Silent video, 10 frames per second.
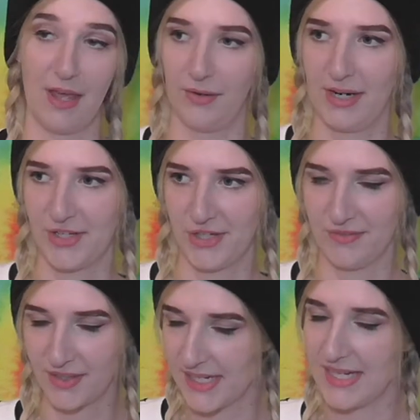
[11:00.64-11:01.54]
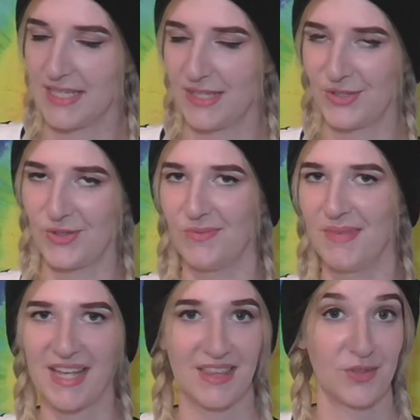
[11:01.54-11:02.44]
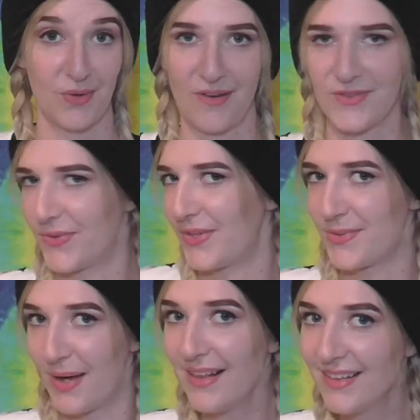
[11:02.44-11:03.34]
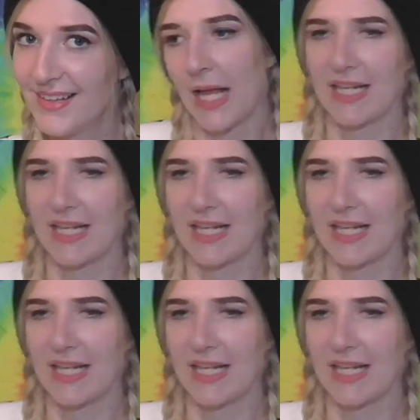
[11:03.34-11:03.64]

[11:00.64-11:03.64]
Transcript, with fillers: they were actually very easy to make the twills for as well.